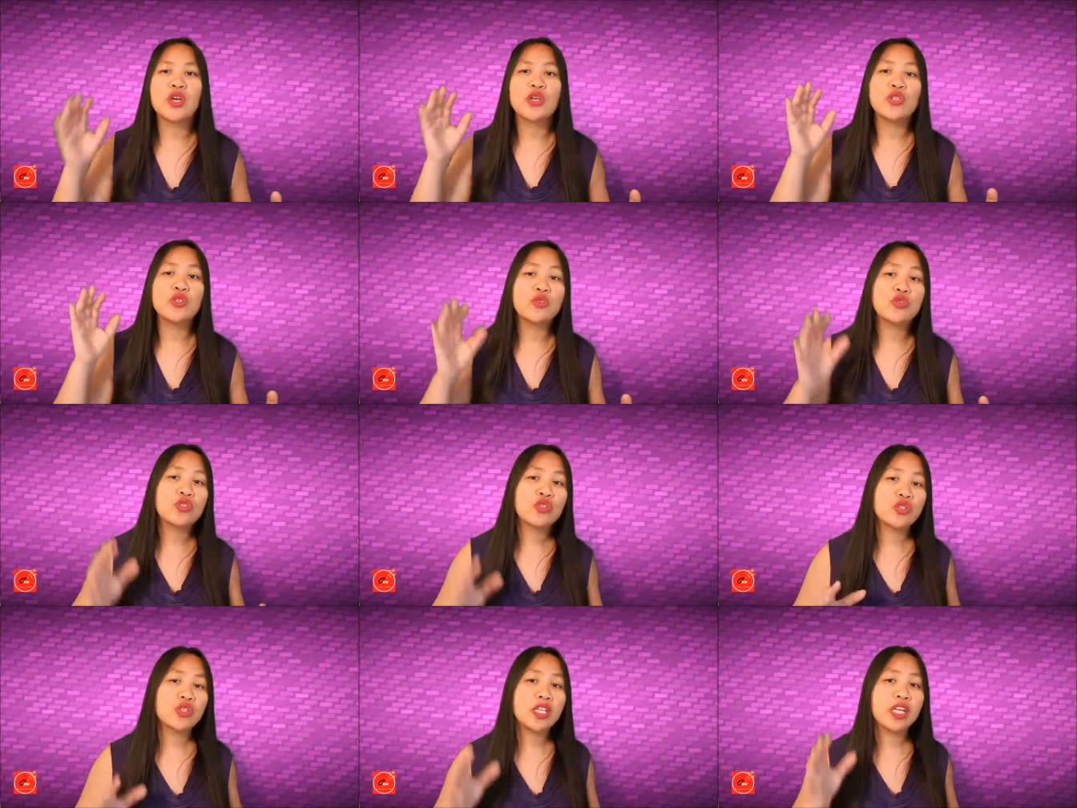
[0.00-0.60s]
you
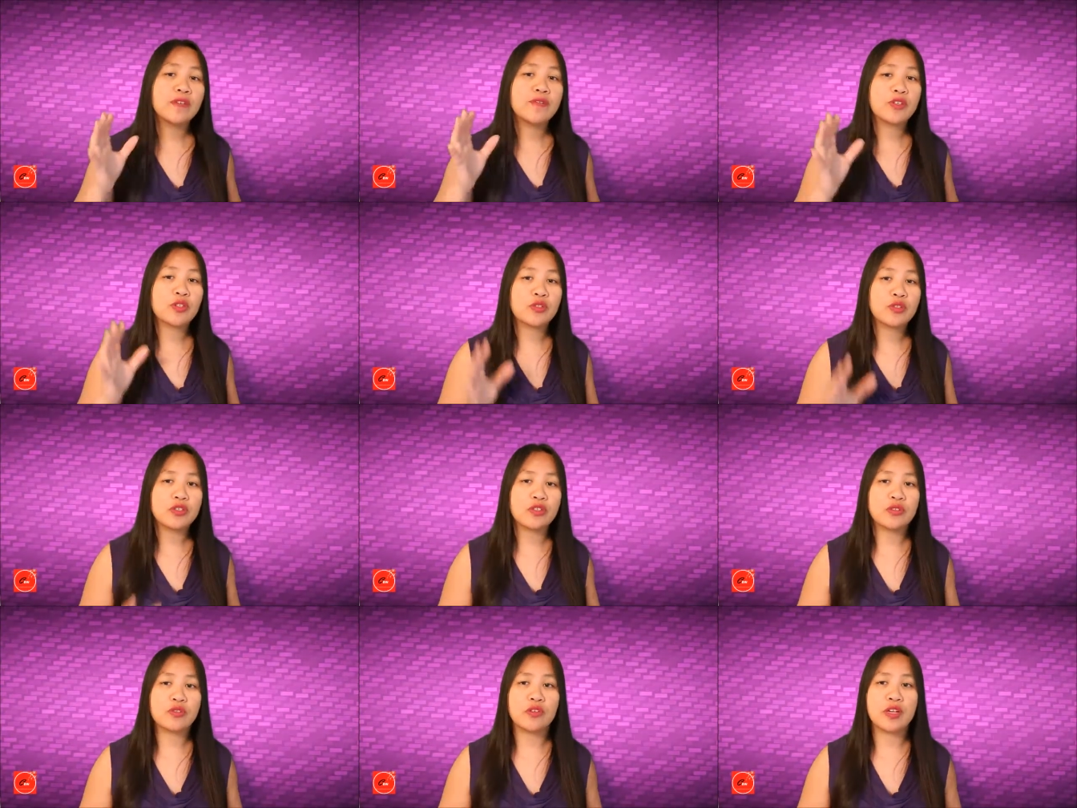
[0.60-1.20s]
should have a
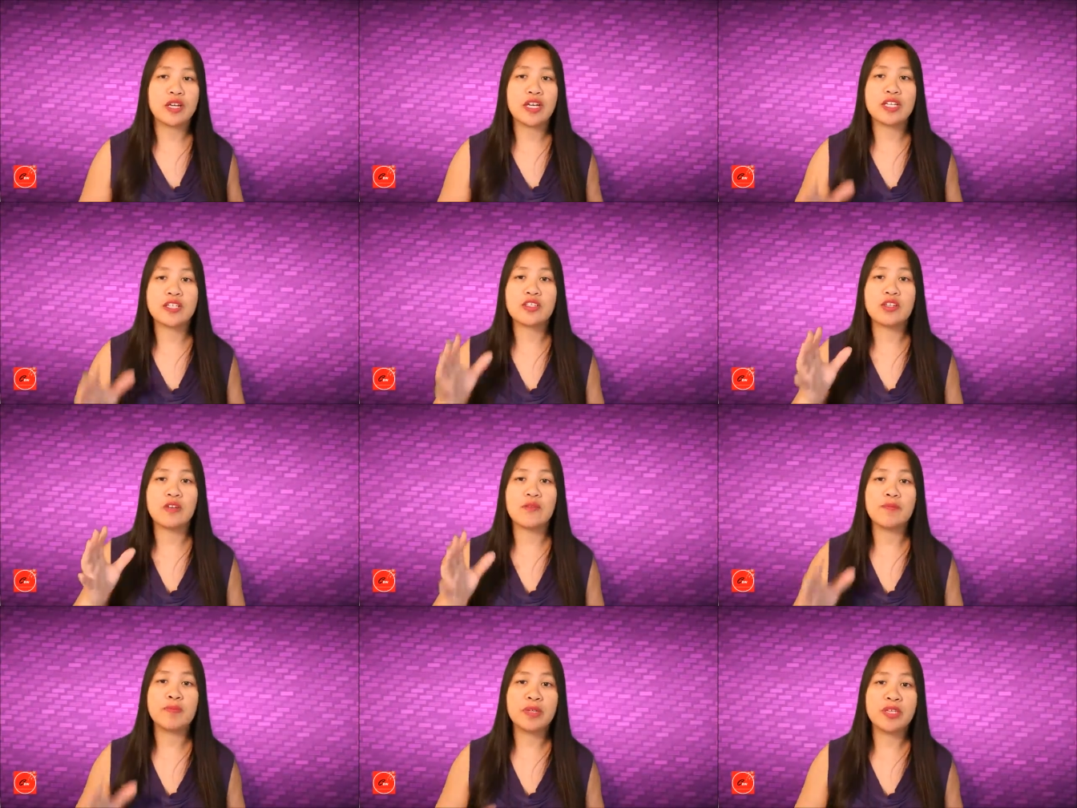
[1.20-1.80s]
good grasp
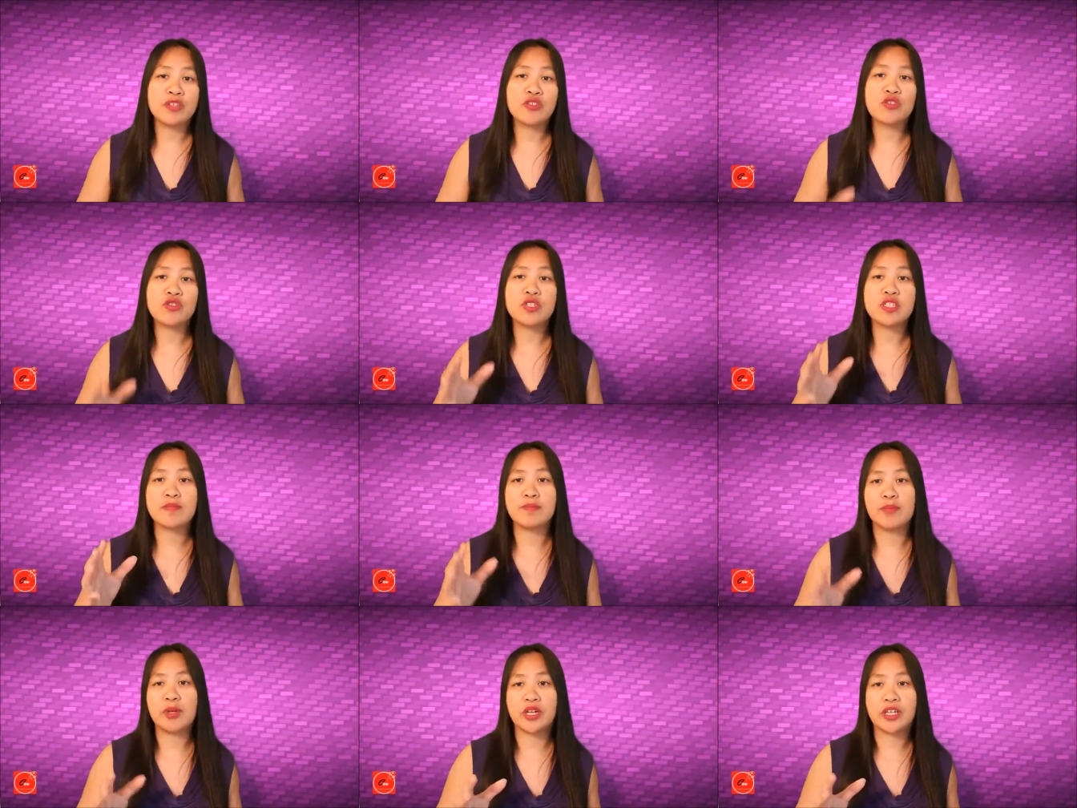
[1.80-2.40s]
of
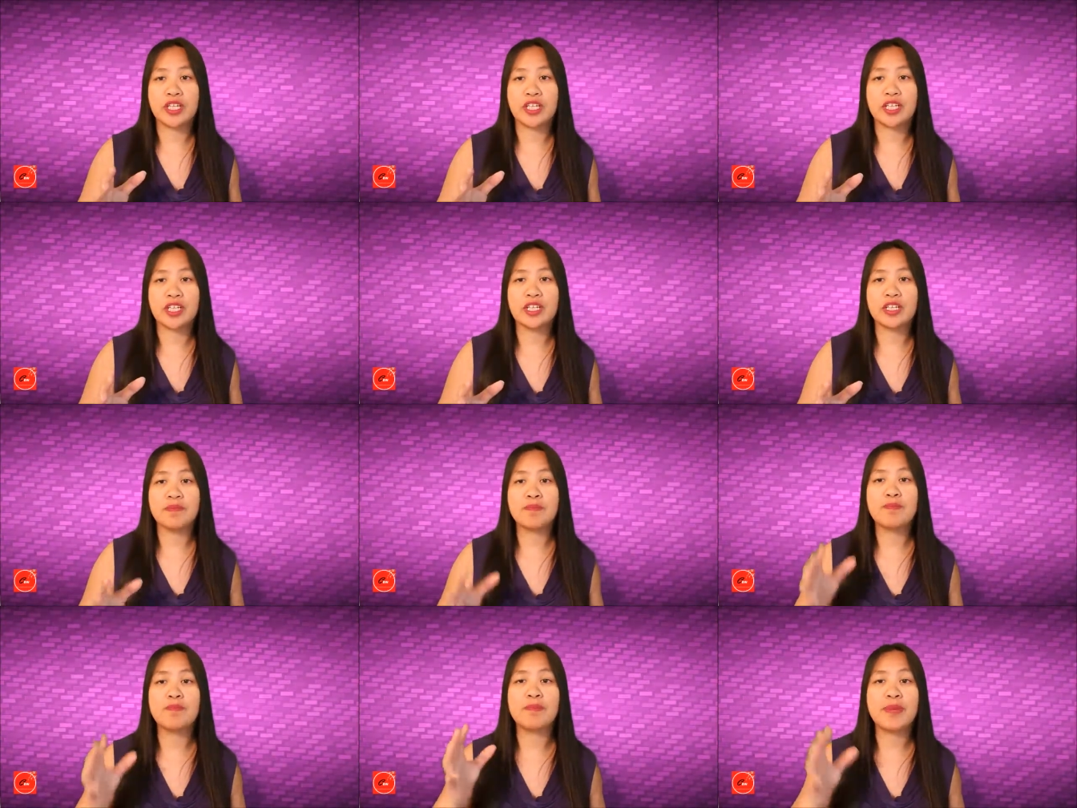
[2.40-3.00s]
Pinterest
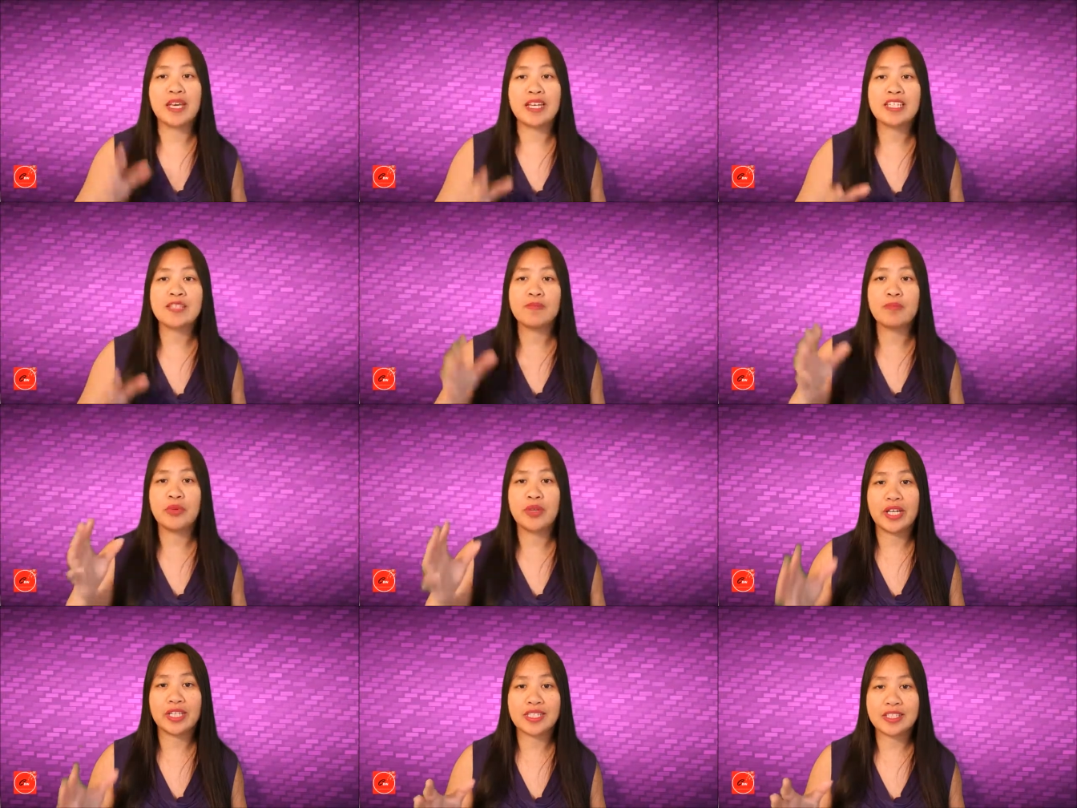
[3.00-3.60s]
marketing best
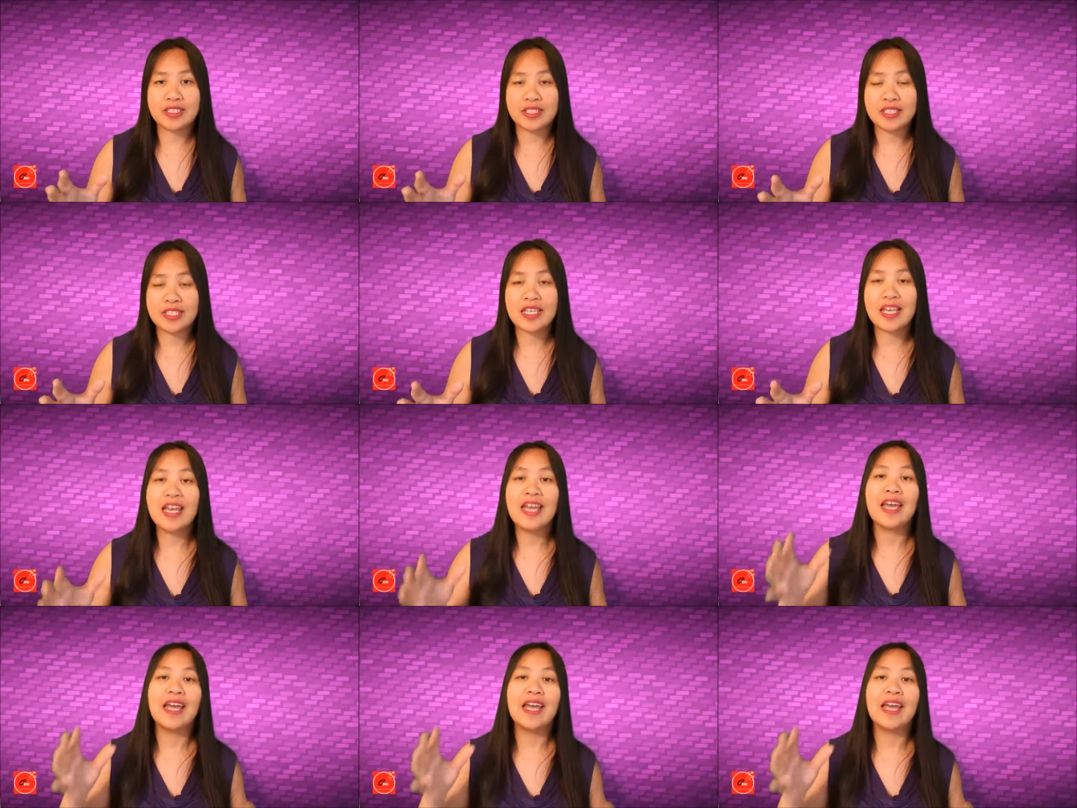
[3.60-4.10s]
practice